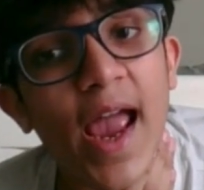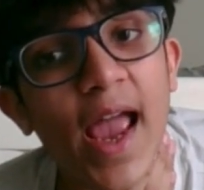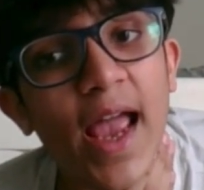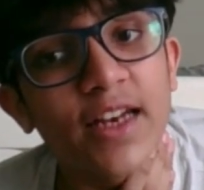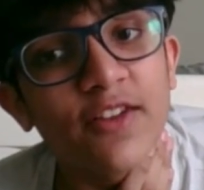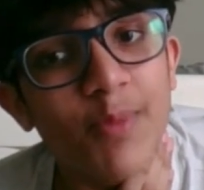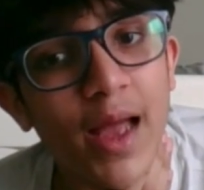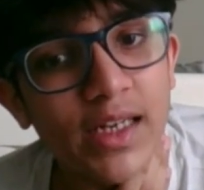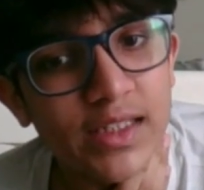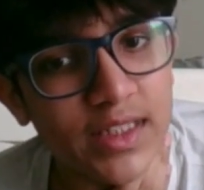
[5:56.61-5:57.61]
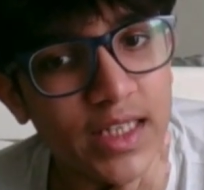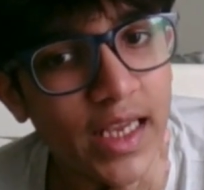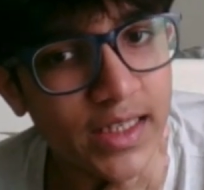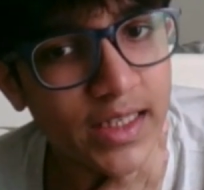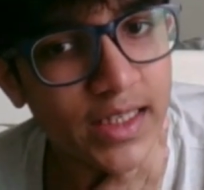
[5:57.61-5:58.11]
And if Magnus
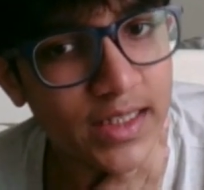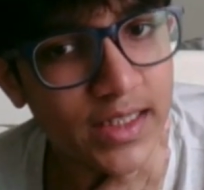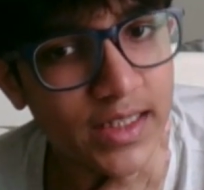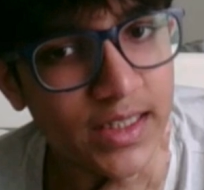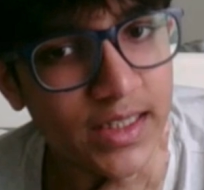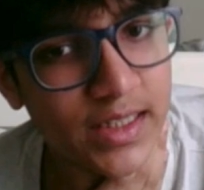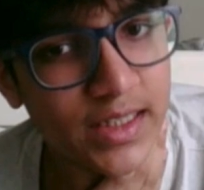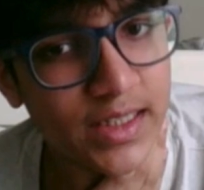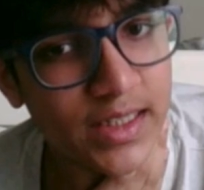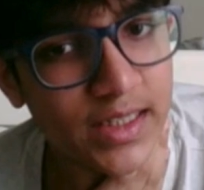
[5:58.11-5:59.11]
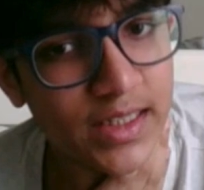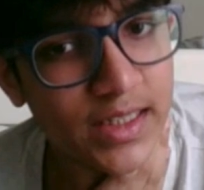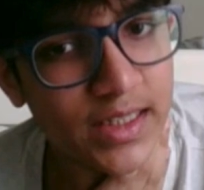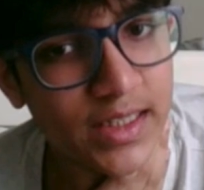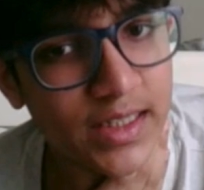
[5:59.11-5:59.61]
takes this pawn,
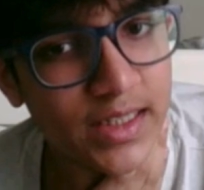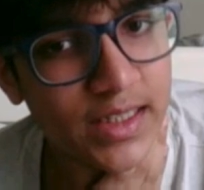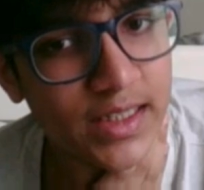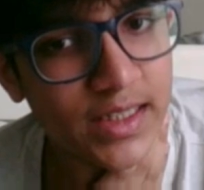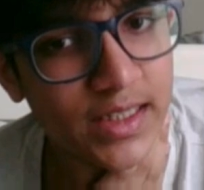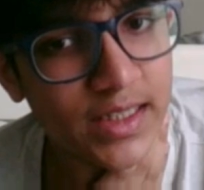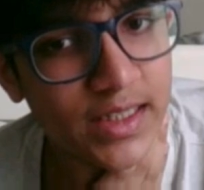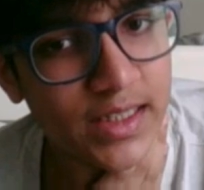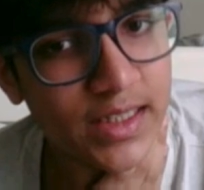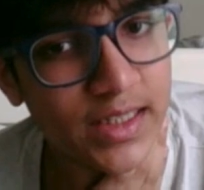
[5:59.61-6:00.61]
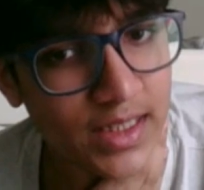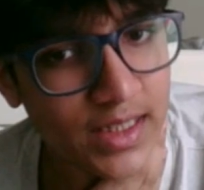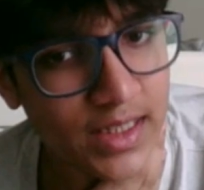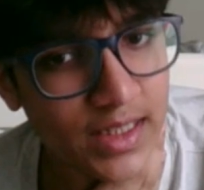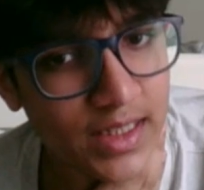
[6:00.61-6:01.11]
he won't win the
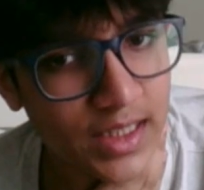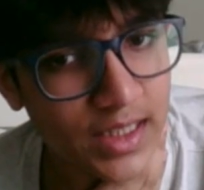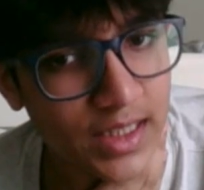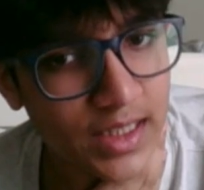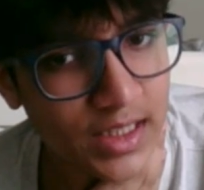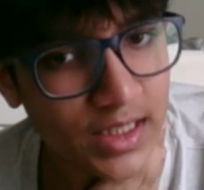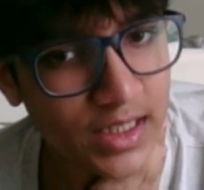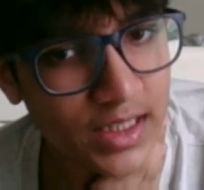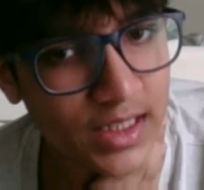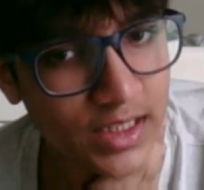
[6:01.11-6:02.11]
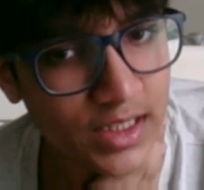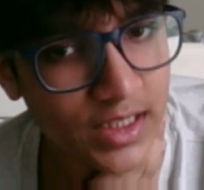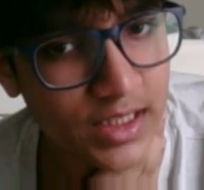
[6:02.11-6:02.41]
game. But he'll be on